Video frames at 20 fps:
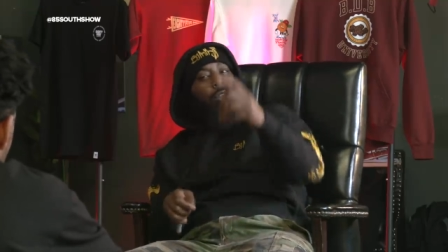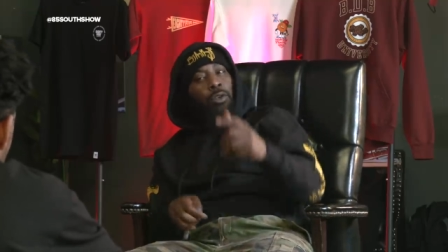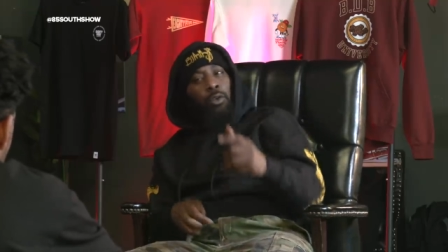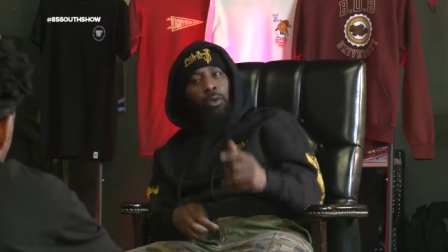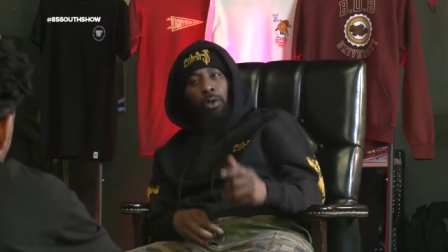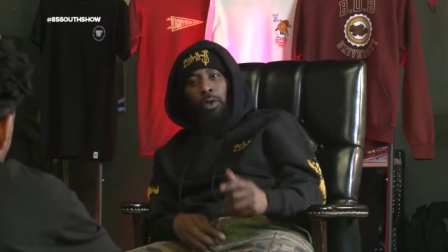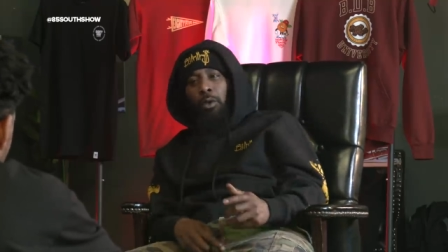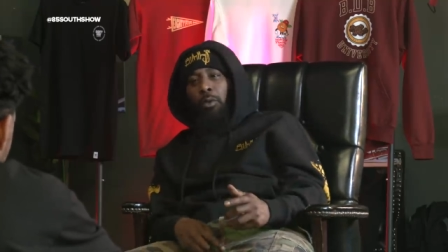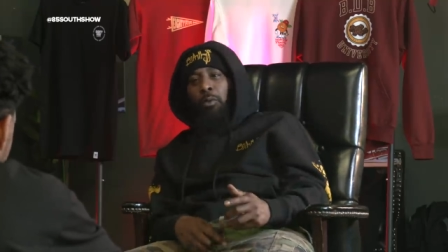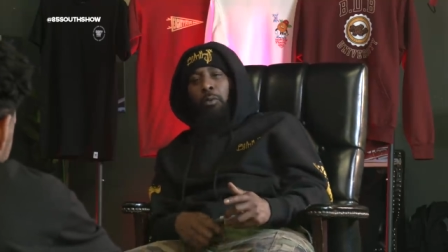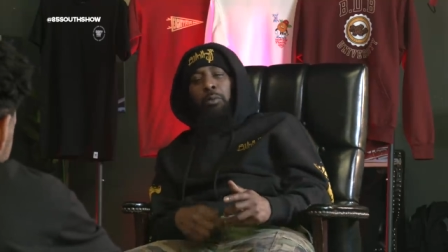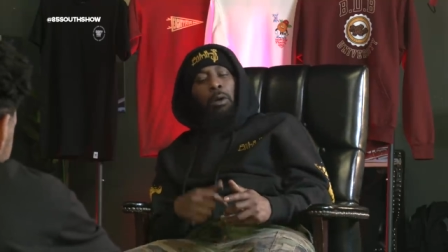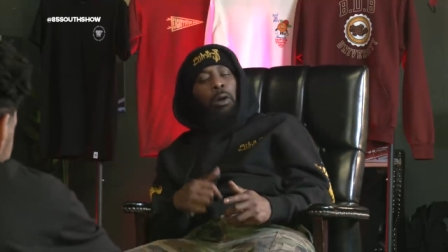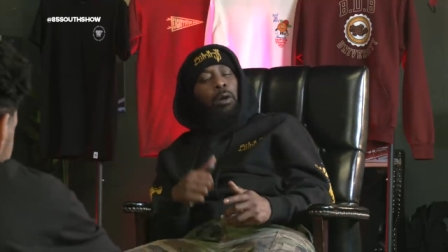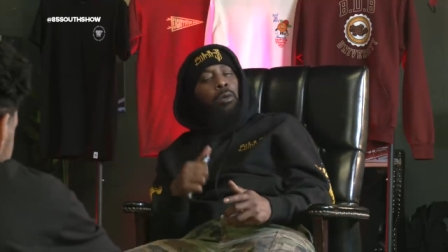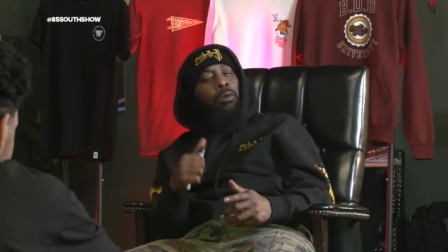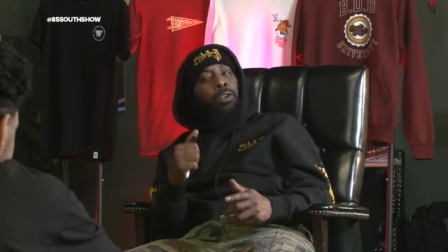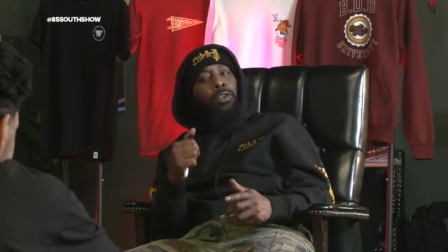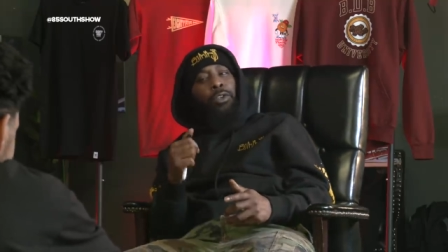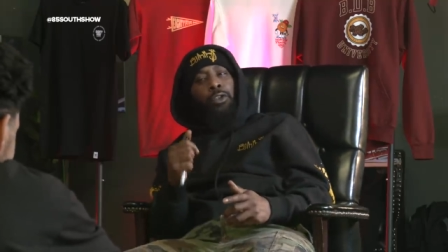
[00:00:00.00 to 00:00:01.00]
you know,
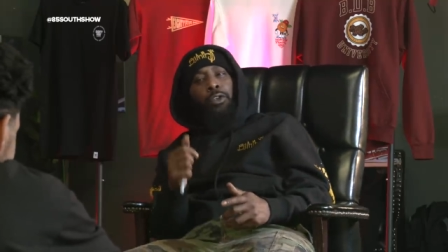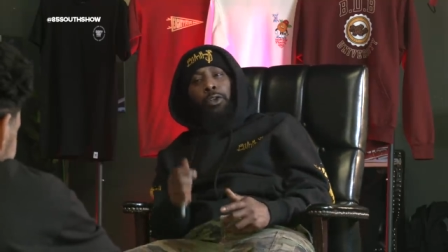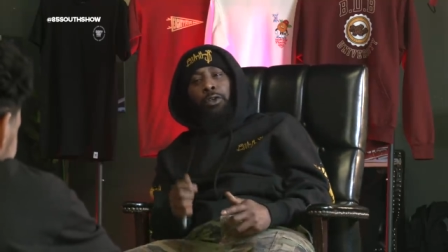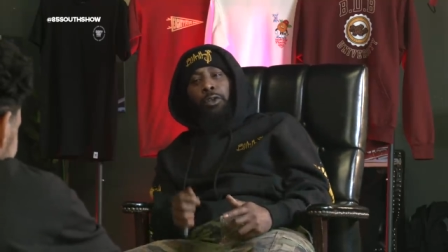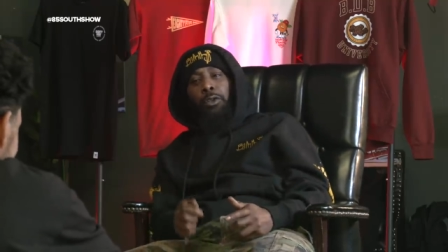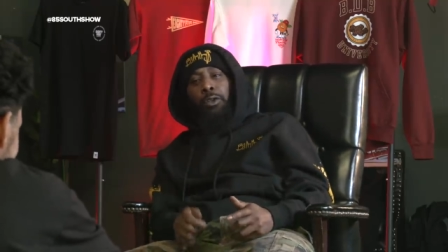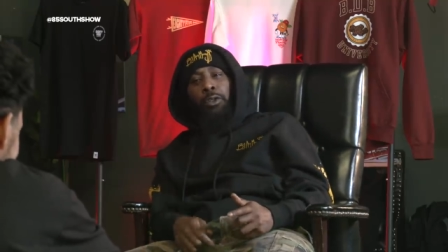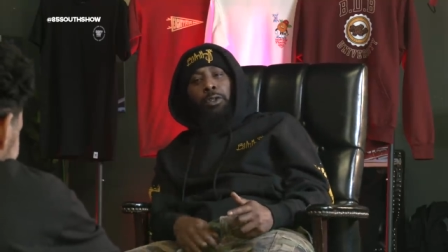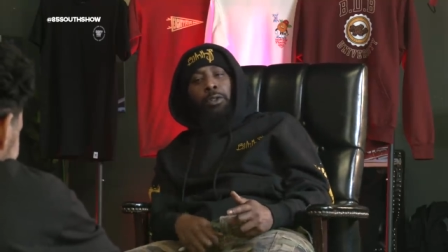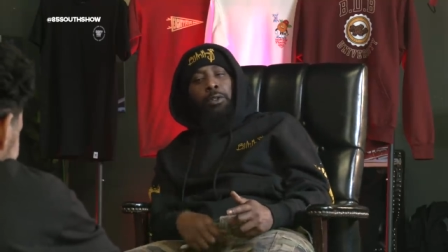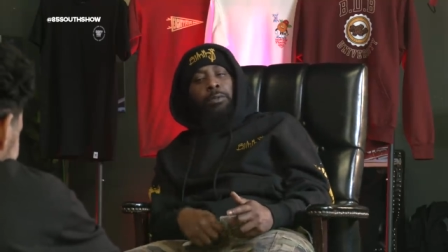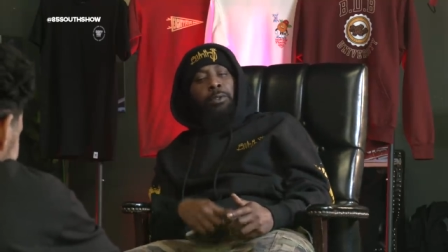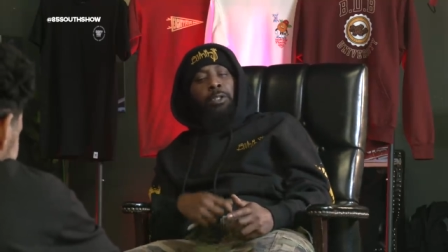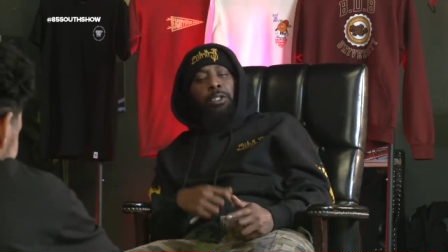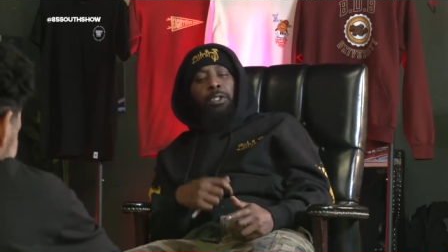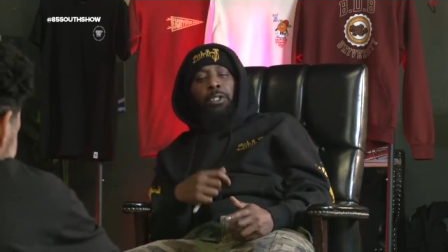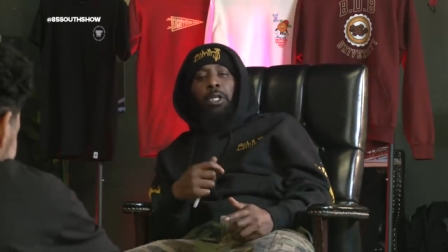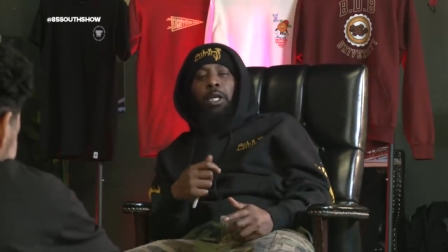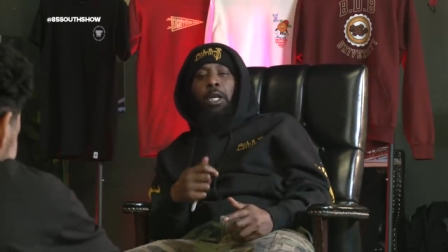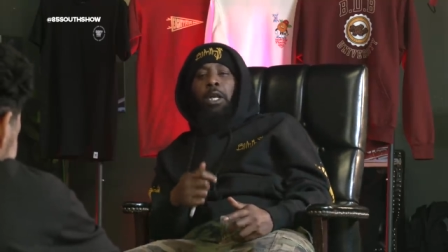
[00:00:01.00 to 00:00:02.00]
fall in love
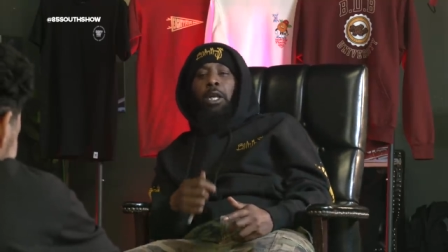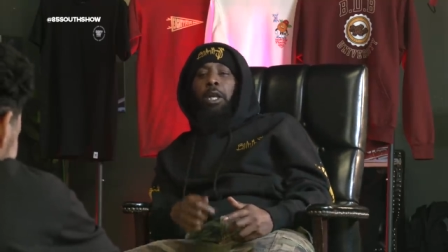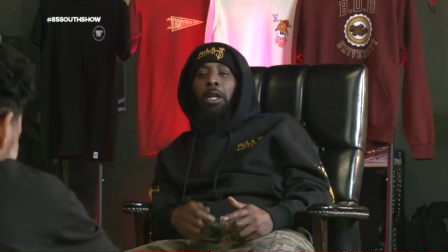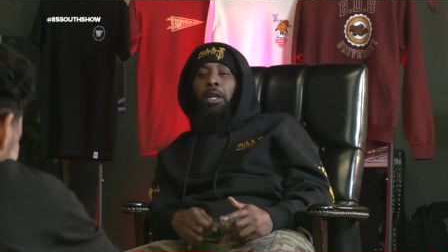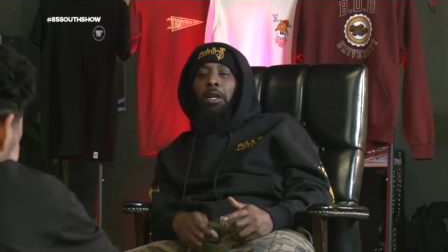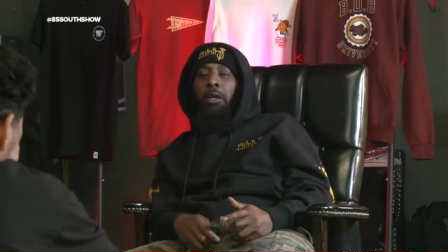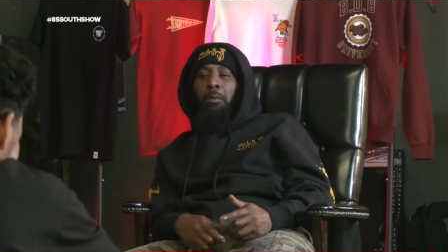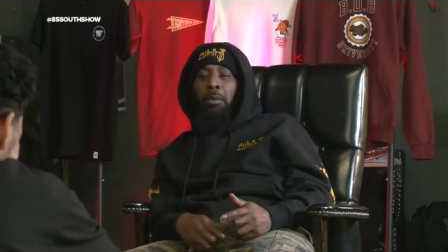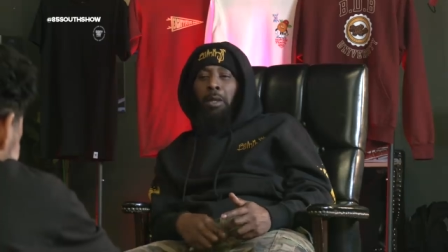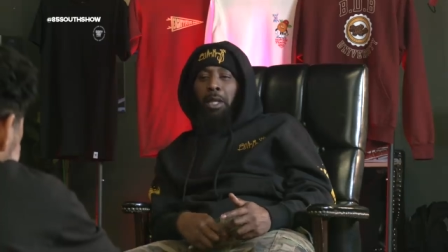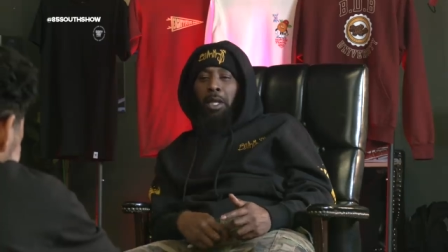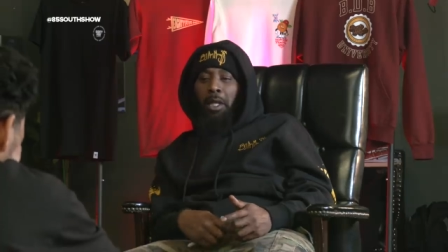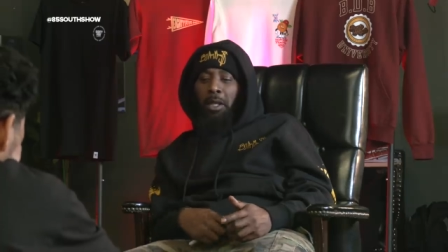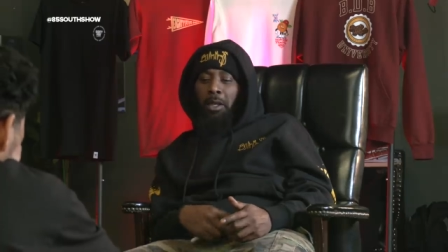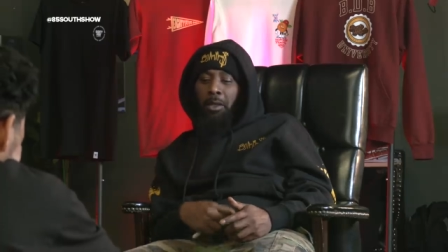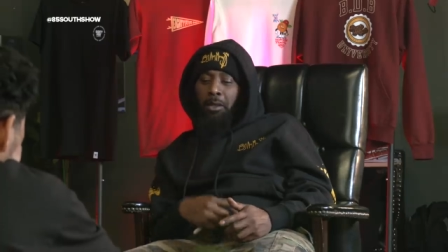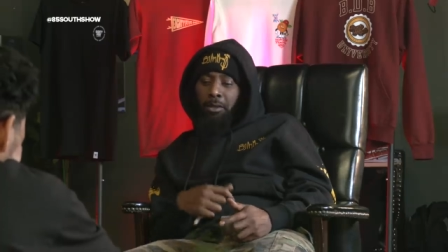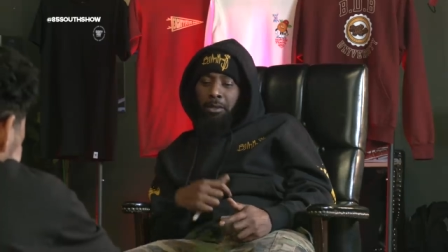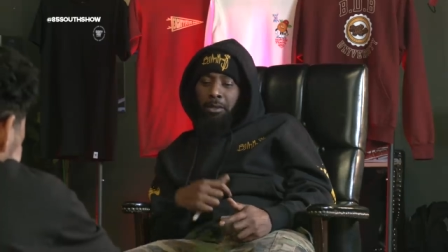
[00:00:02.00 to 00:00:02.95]
and things, man.